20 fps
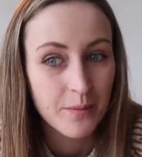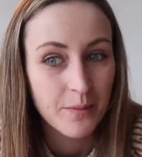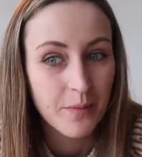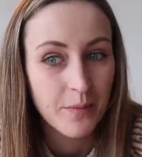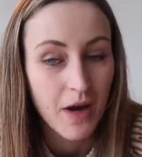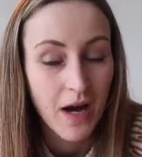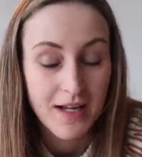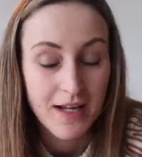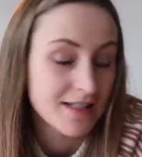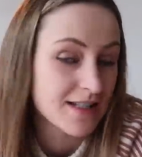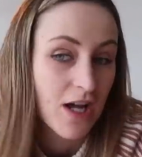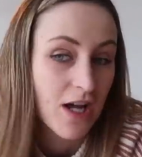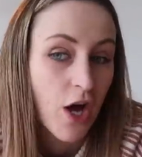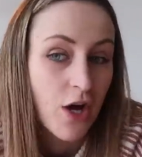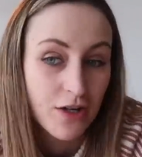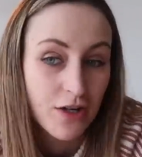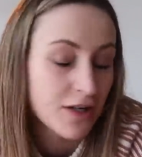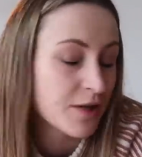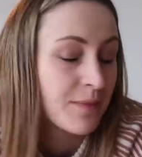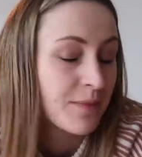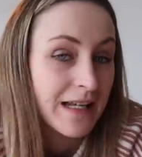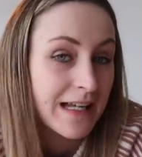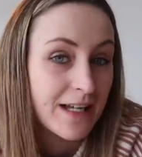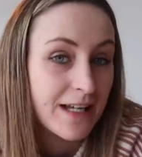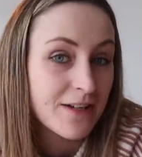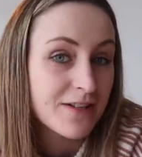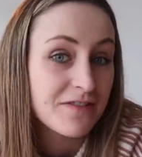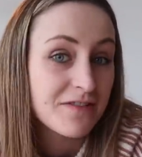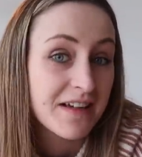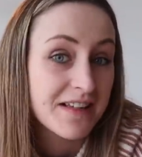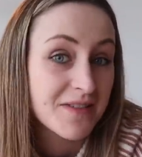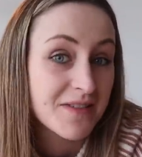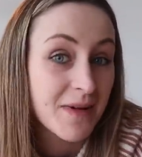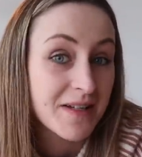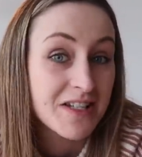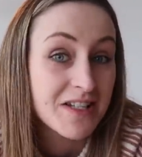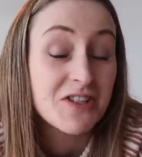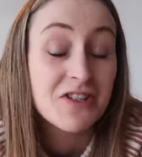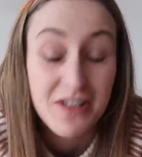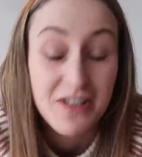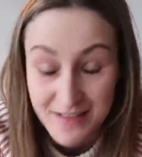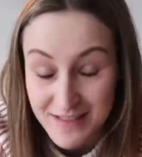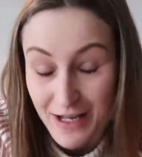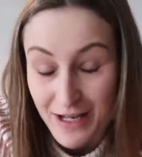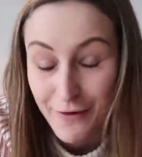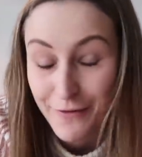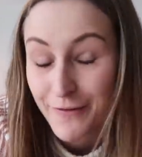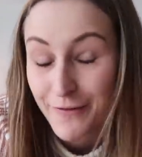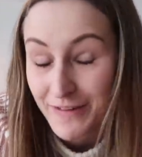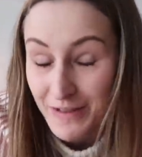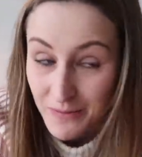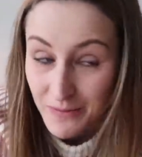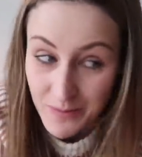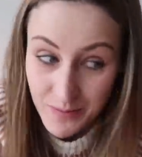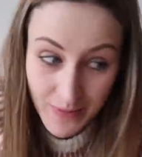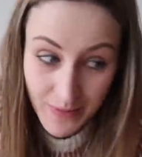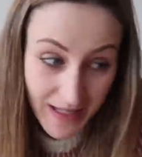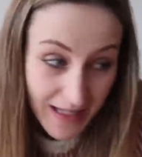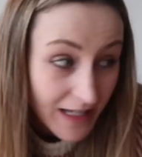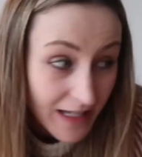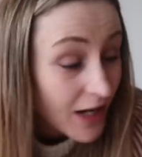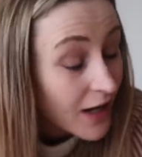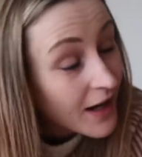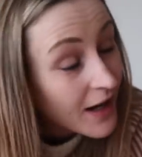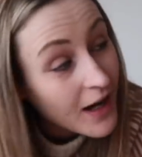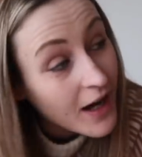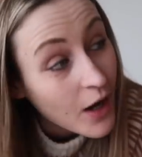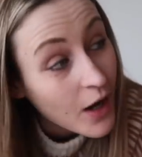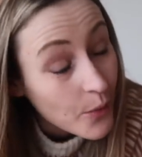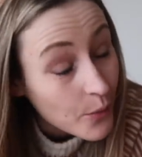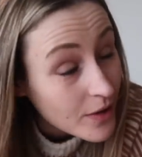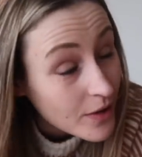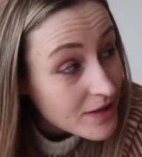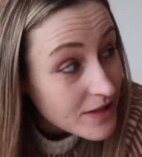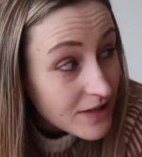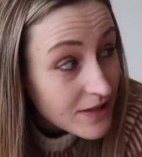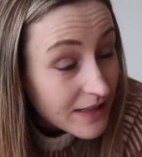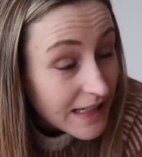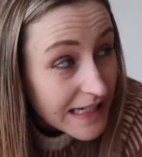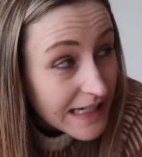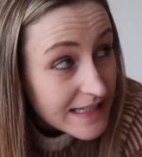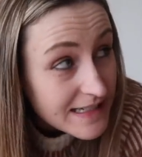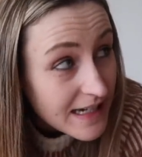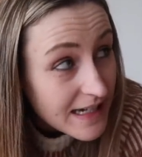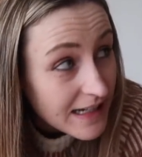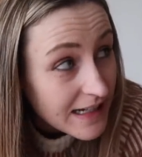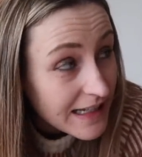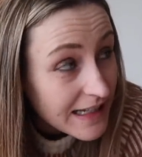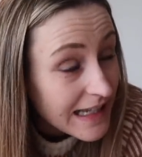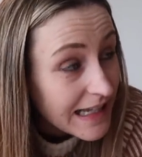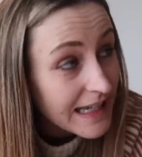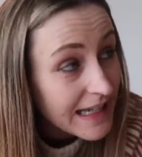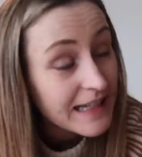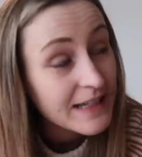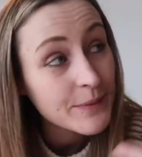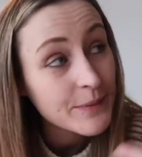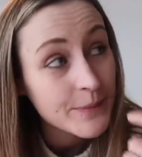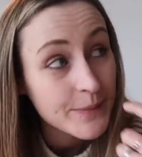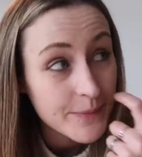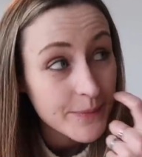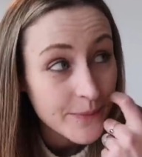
but I, I completely underestimated just how fun it would be. What do you need, darling?